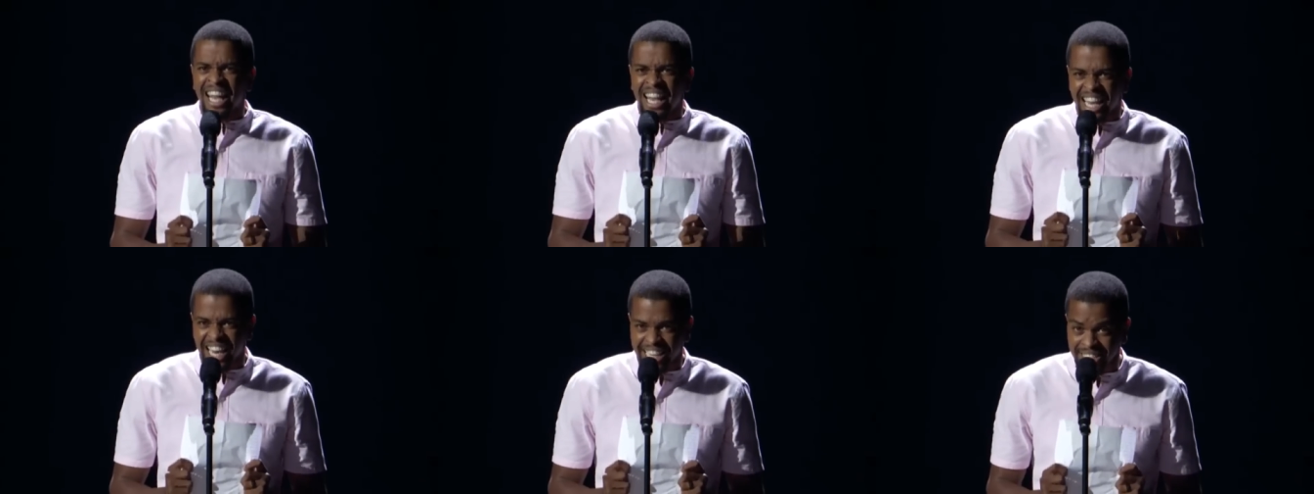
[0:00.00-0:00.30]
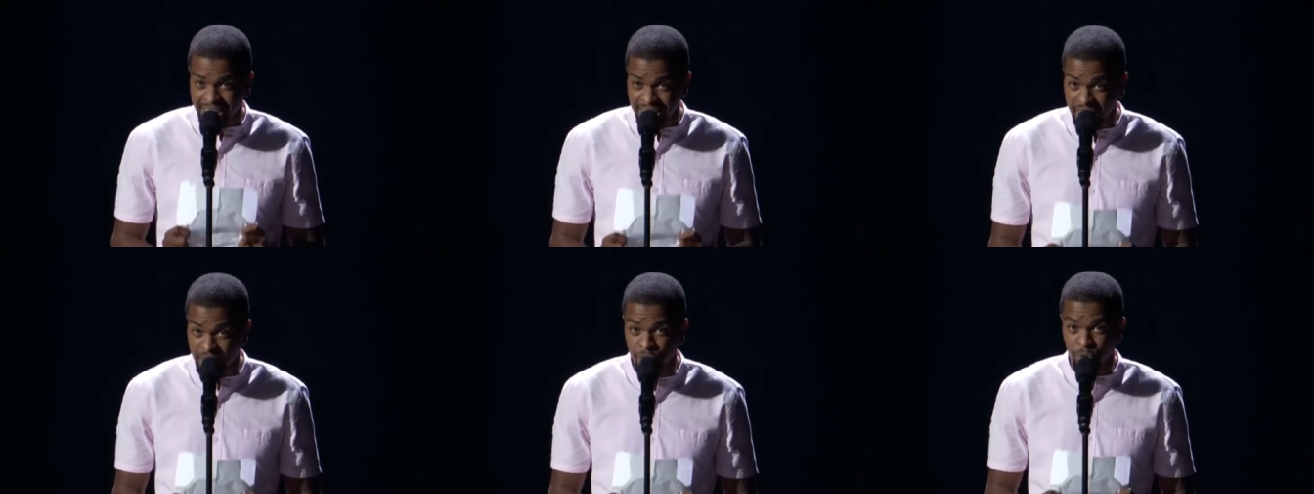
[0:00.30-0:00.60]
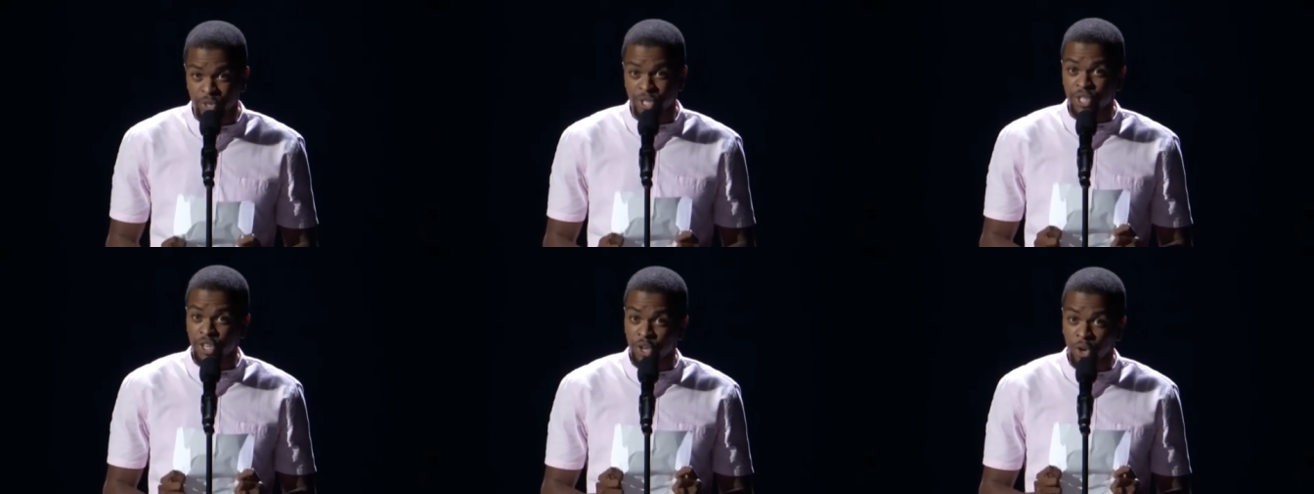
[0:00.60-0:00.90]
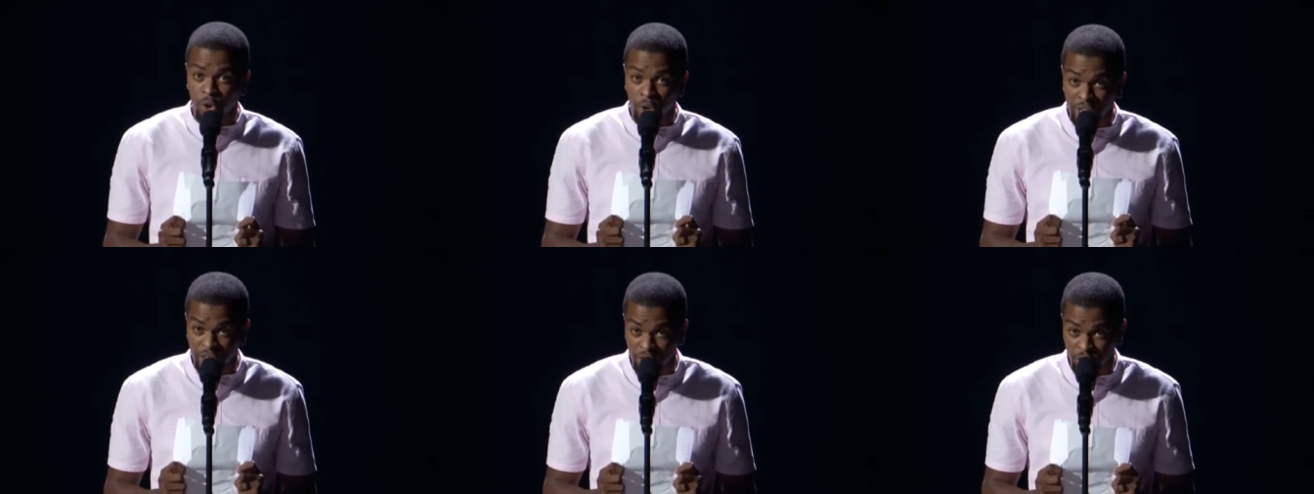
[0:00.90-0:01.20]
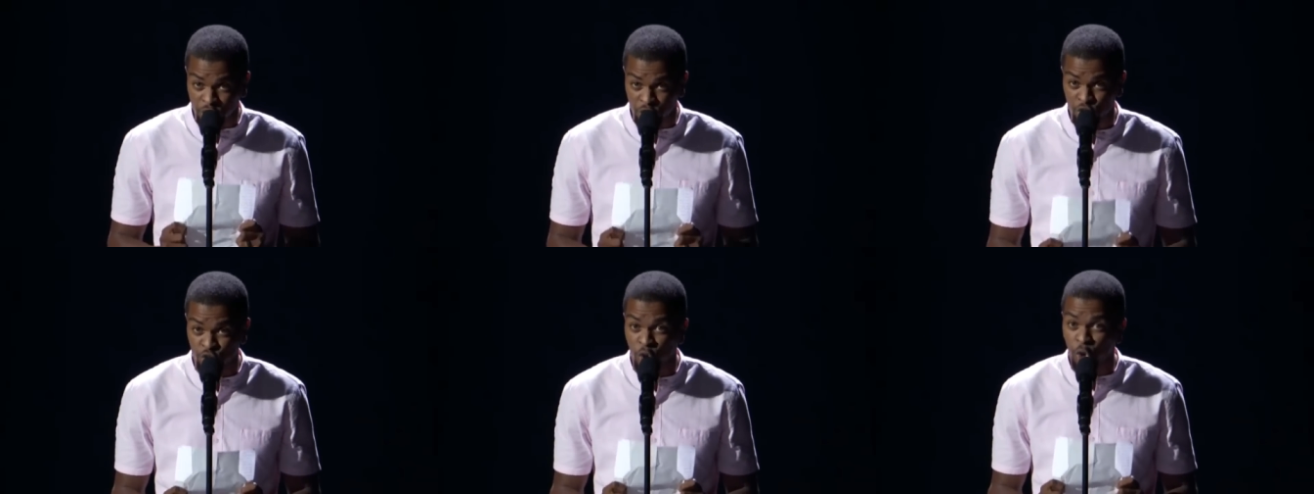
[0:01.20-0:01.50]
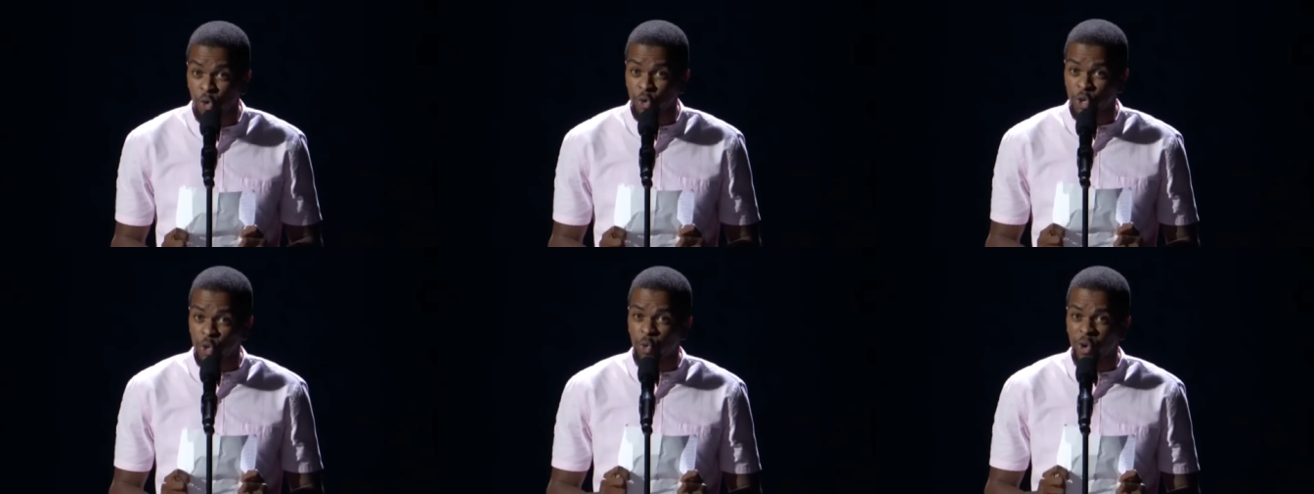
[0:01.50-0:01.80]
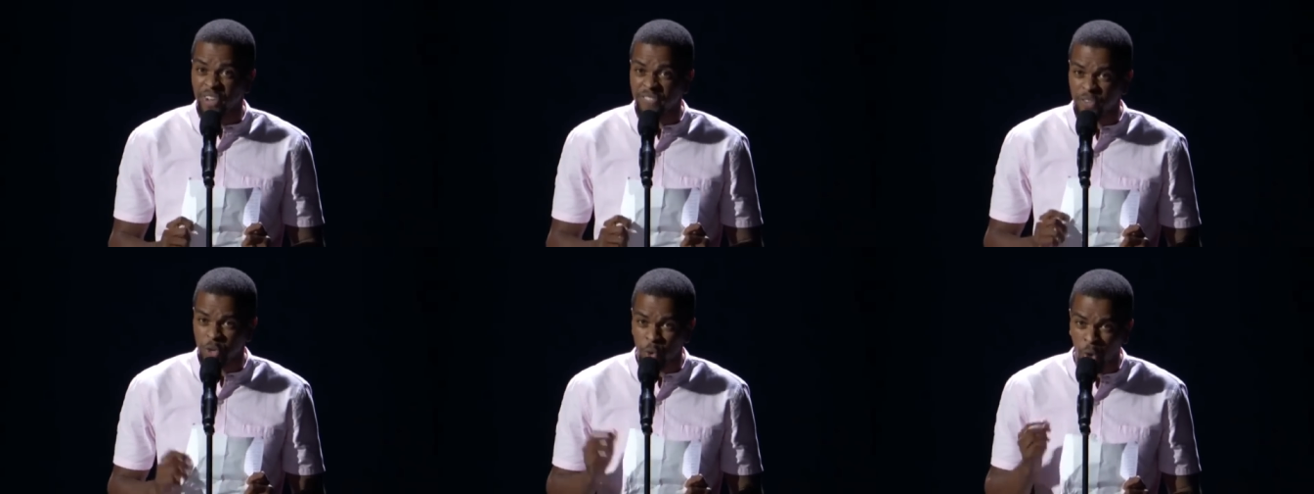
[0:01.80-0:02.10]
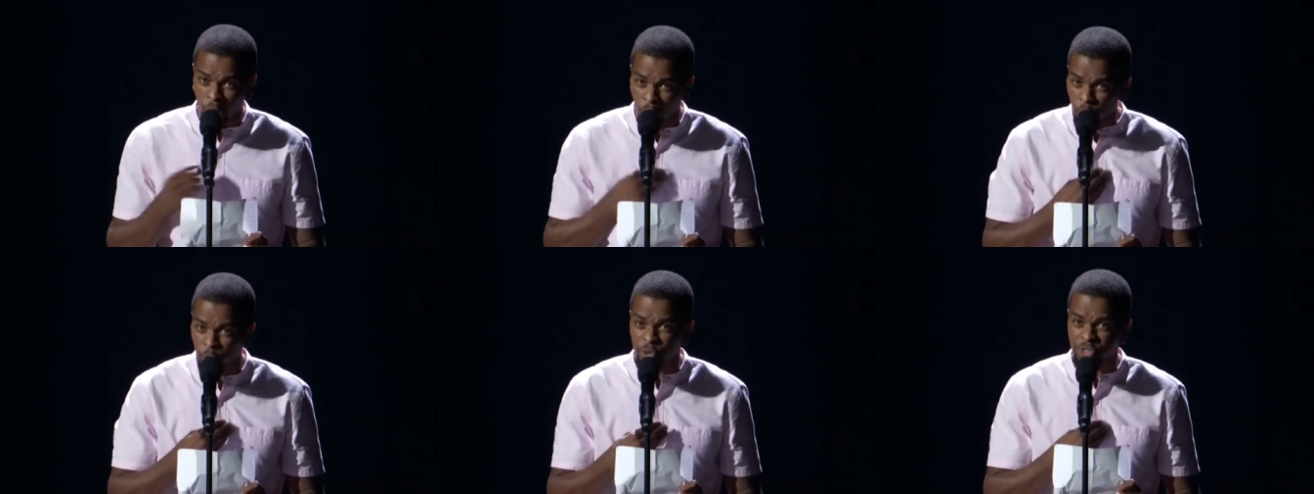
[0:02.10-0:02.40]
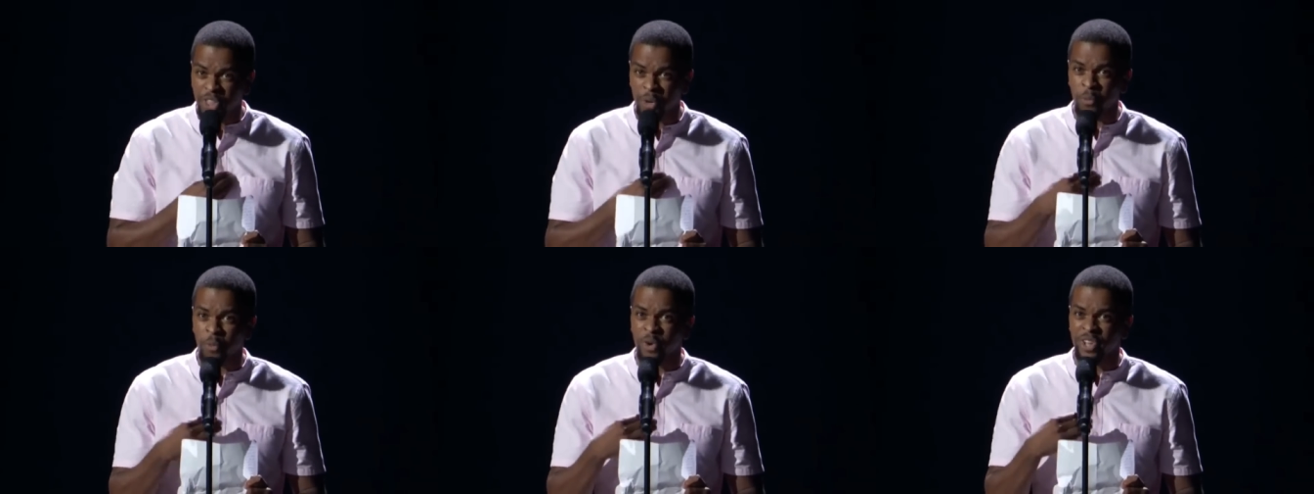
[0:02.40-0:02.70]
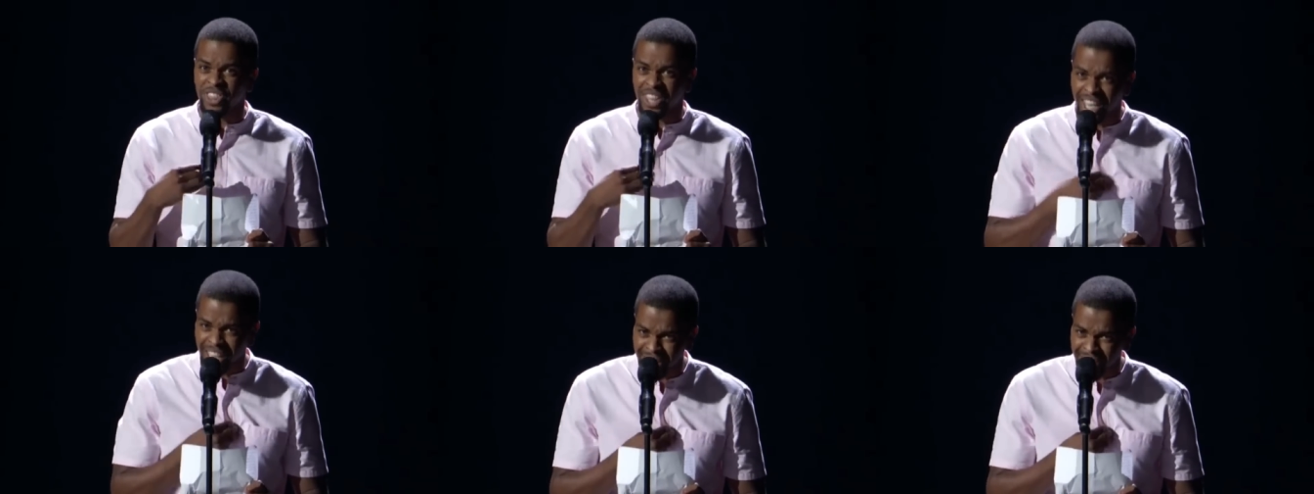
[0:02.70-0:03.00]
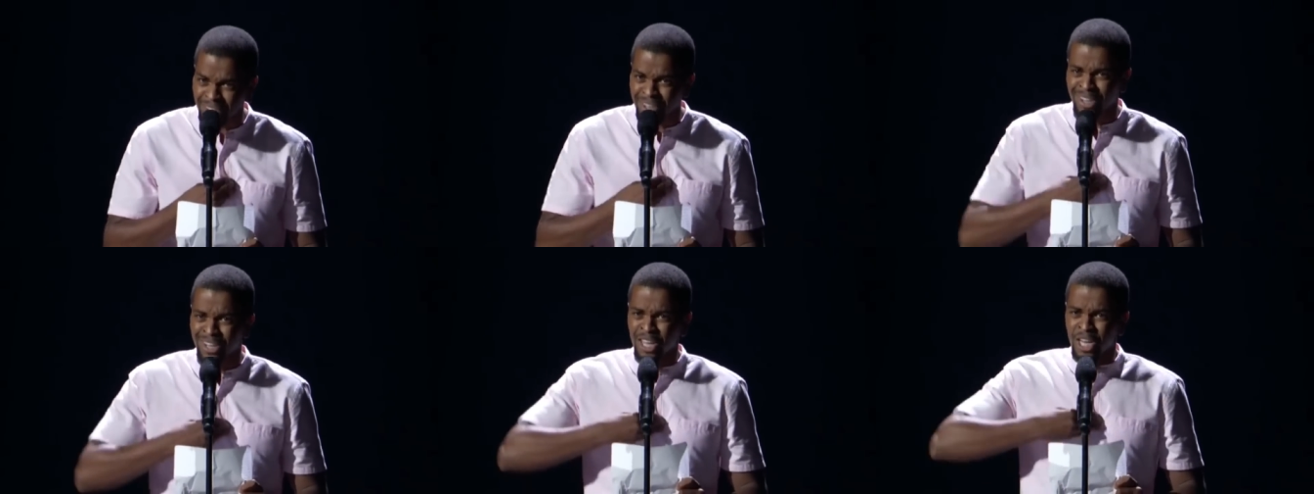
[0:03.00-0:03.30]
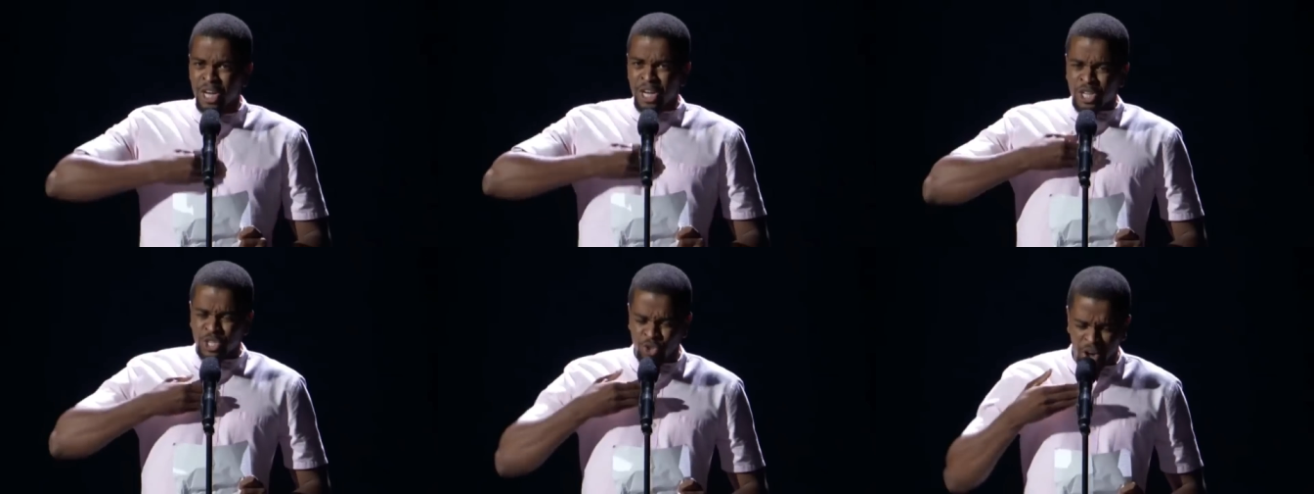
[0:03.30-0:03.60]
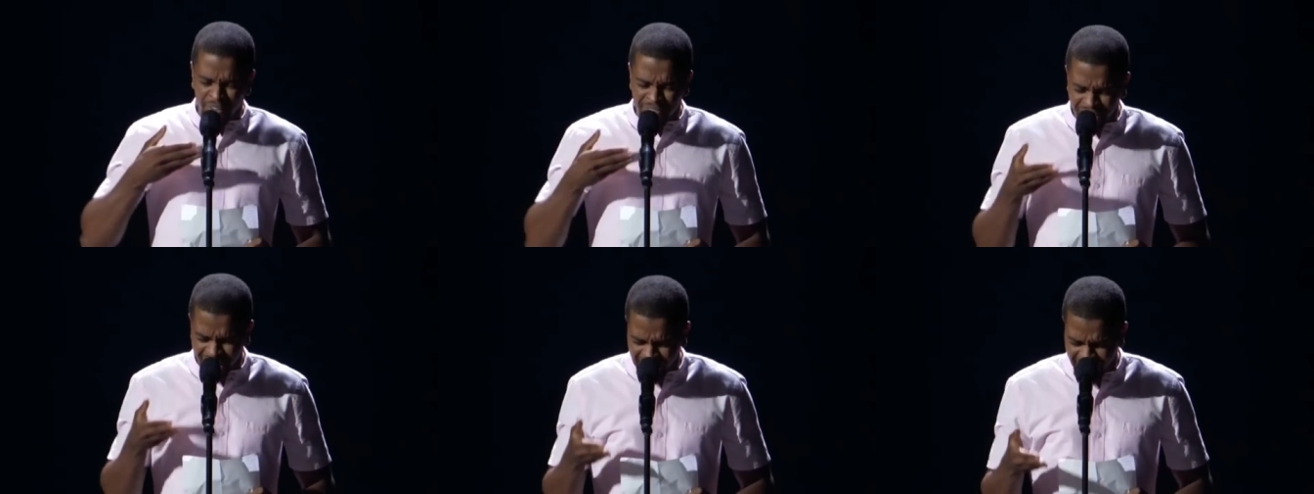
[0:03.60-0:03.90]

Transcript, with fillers: like secrets, can only control you if you hold them within. So I've